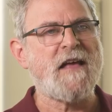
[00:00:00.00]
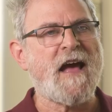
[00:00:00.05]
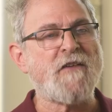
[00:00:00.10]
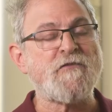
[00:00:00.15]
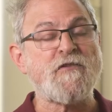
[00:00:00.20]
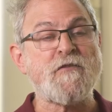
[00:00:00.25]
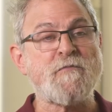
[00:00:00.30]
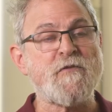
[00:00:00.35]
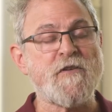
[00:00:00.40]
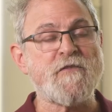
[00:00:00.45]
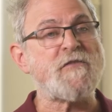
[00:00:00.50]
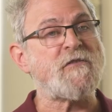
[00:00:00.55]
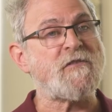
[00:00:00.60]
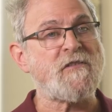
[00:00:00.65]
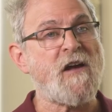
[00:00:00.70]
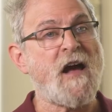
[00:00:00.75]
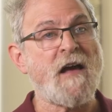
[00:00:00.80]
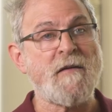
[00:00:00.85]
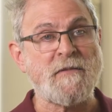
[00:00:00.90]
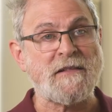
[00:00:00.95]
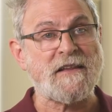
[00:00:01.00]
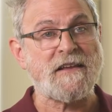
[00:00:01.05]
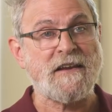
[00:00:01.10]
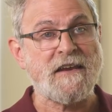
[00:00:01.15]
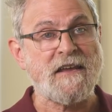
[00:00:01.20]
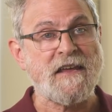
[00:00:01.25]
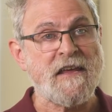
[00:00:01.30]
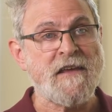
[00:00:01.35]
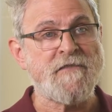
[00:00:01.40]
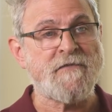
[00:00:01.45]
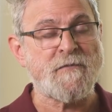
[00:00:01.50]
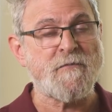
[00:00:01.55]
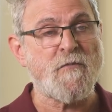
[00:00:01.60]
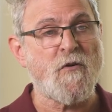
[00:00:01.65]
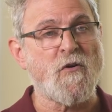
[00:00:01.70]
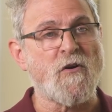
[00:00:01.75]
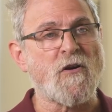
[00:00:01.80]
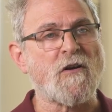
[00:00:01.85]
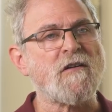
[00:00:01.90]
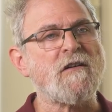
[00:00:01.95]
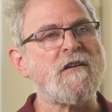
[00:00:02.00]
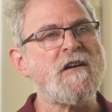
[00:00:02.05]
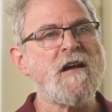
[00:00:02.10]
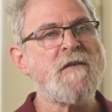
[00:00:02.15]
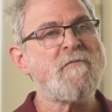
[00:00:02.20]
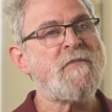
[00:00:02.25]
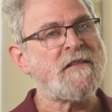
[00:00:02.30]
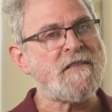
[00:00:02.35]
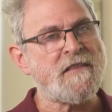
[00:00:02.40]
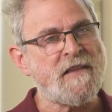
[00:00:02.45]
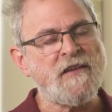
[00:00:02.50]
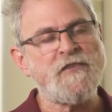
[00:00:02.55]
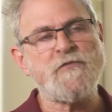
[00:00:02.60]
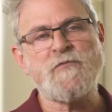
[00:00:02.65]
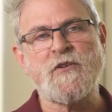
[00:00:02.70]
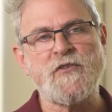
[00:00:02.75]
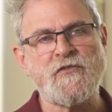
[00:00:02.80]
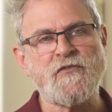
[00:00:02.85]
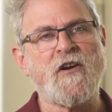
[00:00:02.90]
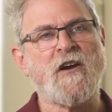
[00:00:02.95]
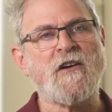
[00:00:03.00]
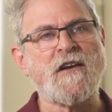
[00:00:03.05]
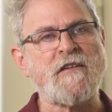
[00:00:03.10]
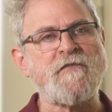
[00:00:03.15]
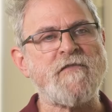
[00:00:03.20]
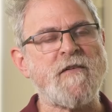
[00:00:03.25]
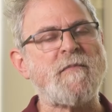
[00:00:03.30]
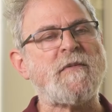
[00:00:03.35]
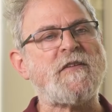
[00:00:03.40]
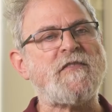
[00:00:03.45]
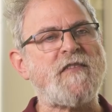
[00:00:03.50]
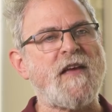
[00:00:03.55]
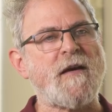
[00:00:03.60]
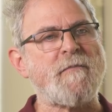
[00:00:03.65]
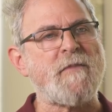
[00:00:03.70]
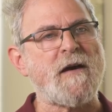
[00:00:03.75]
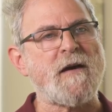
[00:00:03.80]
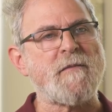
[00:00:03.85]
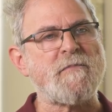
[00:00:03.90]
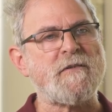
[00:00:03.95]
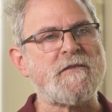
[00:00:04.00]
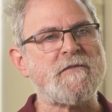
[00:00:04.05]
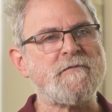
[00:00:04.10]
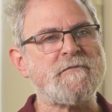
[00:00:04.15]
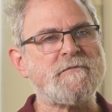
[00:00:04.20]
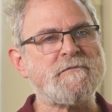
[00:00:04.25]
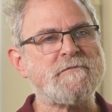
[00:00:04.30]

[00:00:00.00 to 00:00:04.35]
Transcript: how do you improve the reliability even more, but at least we're starting from a step up.